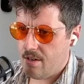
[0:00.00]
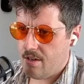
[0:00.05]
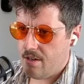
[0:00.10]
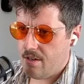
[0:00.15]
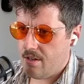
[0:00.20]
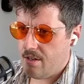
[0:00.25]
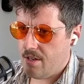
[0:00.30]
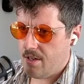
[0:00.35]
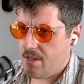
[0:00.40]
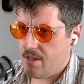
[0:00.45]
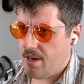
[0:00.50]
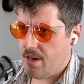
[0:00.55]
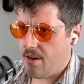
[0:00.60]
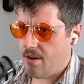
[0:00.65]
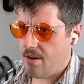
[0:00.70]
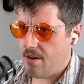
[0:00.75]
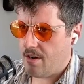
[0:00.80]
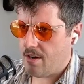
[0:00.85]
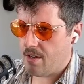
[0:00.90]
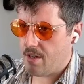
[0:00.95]

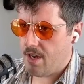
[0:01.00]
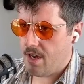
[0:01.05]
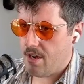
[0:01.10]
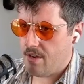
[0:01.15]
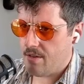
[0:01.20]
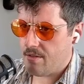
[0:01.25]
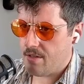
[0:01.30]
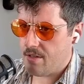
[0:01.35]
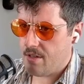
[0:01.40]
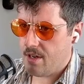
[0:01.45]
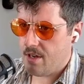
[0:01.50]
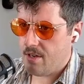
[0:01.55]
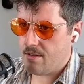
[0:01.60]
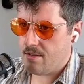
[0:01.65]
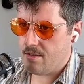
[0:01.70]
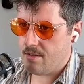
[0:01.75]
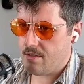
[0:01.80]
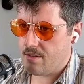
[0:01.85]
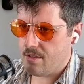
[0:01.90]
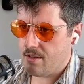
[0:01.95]
Hedera account says?
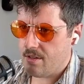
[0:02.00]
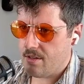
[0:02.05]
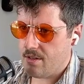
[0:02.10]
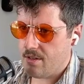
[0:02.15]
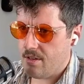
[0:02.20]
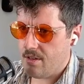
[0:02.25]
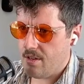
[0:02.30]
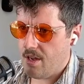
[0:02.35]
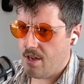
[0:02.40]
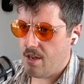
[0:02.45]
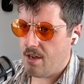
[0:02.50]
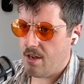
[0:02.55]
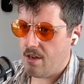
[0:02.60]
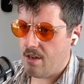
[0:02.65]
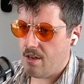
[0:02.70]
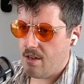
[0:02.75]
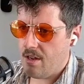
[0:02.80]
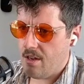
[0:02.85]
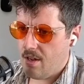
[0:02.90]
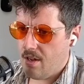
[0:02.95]
Hold on. Yeah.
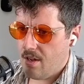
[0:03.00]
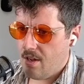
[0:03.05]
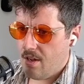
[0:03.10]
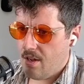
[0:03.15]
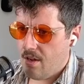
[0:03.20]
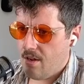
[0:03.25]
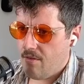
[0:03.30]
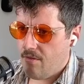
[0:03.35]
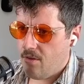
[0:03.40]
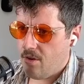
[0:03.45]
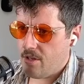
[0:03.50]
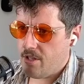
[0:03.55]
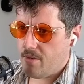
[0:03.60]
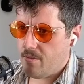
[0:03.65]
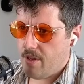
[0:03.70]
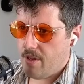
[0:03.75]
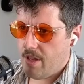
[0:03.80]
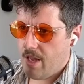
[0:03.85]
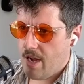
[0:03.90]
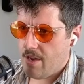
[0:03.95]
Fortune
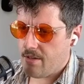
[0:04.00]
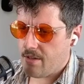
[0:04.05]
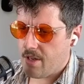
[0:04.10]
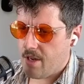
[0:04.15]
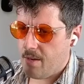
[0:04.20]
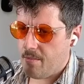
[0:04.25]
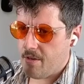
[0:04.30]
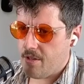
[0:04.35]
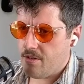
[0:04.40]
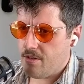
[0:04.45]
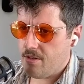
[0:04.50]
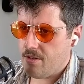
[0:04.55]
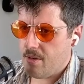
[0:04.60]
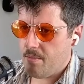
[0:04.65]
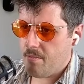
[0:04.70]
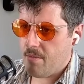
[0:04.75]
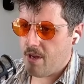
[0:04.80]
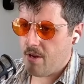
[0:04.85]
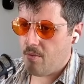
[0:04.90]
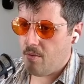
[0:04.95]
1000 companies. So these are
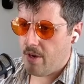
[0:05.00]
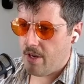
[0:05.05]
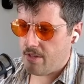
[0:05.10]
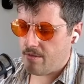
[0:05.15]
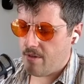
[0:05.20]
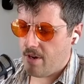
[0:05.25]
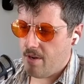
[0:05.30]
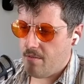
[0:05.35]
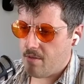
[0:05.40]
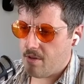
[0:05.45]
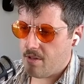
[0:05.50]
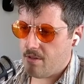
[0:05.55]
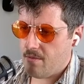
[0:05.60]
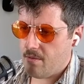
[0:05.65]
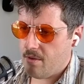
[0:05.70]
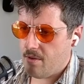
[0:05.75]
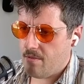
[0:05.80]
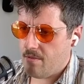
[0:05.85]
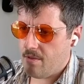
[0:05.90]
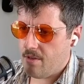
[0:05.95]
big wigs, right?
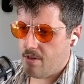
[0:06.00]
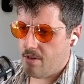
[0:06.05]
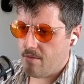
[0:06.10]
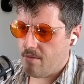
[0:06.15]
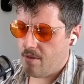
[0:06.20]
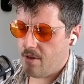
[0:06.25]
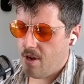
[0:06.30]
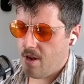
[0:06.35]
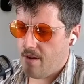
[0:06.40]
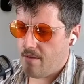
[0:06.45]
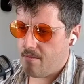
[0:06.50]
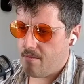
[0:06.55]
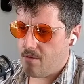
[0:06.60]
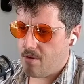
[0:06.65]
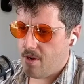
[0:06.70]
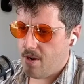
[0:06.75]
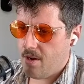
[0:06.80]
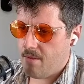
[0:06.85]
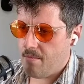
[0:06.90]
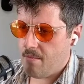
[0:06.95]
We're
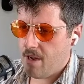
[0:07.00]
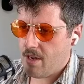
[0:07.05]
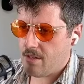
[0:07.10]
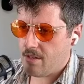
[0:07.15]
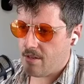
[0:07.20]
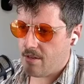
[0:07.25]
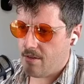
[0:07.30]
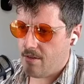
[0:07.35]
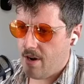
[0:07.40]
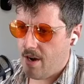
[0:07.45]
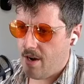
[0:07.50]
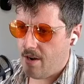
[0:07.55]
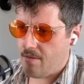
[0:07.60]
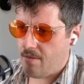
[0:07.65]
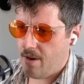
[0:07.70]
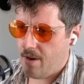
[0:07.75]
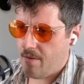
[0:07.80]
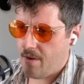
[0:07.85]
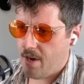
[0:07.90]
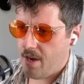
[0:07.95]
not messing around,
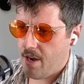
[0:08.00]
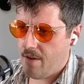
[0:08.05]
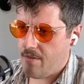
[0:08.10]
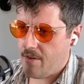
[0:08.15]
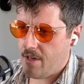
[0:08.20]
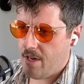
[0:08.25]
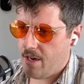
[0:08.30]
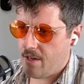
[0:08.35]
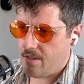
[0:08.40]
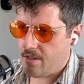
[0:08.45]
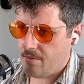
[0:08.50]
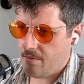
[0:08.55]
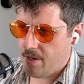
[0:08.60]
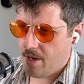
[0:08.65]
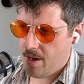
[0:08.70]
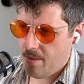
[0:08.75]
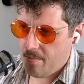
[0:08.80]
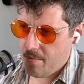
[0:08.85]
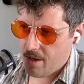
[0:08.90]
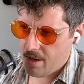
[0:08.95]
right? We got Avery Dennison, we
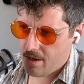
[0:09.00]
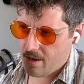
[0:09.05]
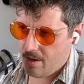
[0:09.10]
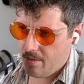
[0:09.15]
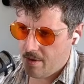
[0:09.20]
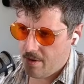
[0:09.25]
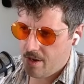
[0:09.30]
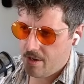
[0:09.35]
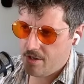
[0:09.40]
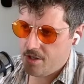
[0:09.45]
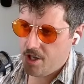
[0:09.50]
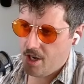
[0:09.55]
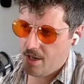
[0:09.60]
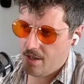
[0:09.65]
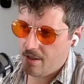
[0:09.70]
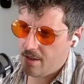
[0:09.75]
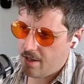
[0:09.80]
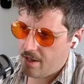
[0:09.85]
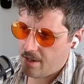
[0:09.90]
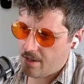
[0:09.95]
got BitGo, we got
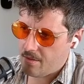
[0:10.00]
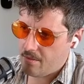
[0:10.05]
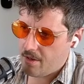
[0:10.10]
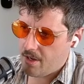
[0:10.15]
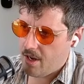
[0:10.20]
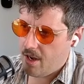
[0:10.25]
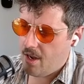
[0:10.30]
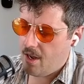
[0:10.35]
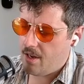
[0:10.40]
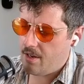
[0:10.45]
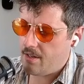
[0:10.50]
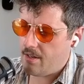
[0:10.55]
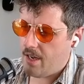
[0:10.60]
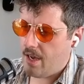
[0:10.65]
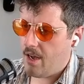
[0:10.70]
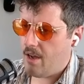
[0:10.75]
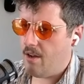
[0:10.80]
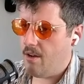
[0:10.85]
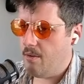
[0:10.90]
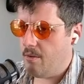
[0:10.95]
Chainlink, we got
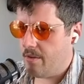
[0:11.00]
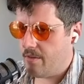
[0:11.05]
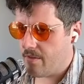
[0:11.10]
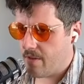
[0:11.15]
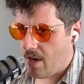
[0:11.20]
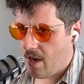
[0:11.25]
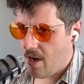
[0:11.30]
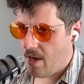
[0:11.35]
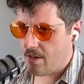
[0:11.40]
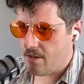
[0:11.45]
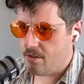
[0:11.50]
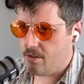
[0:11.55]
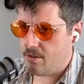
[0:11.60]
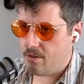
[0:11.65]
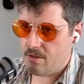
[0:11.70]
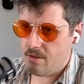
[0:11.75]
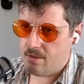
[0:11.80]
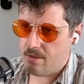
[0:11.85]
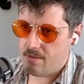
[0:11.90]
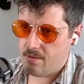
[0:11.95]
Dell, we've got
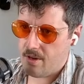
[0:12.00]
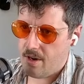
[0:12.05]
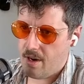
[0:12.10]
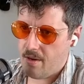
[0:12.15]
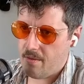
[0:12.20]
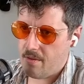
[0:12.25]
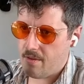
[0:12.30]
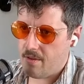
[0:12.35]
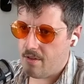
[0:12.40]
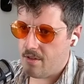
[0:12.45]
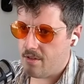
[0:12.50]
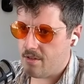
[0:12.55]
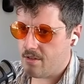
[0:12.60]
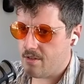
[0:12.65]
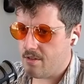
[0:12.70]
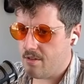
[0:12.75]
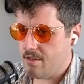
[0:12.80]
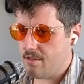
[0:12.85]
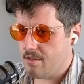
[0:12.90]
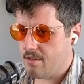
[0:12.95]
Google, right?
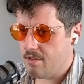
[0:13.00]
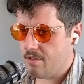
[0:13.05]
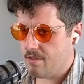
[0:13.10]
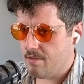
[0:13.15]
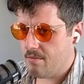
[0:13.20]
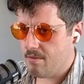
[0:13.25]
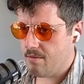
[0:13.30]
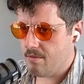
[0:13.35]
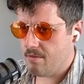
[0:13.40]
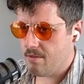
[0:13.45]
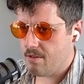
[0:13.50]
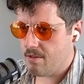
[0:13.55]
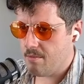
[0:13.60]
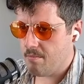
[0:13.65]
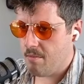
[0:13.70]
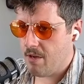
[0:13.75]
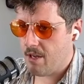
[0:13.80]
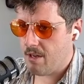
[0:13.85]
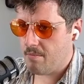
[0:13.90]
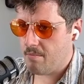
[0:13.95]
There's
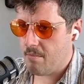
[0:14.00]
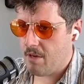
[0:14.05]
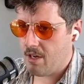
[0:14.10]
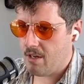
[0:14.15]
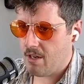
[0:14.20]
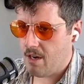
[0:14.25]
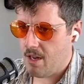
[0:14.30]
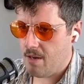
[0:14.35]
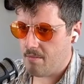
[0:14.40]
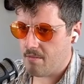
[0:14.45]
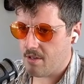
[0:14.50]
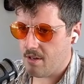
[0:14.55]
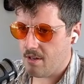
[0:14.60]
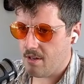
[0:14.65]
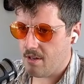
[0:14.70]
big names on